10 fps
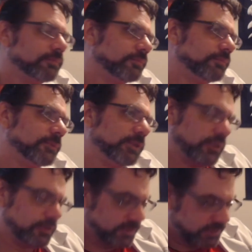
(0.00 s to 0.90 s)
the
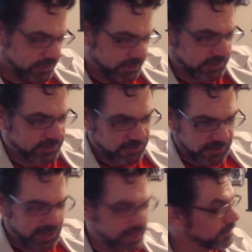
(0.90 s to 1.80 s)
globalist agenda and all
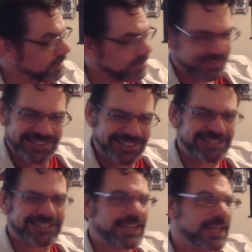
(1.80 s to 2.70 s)
that. I mean, it's
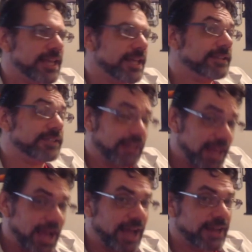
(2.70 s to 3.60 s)
a lot.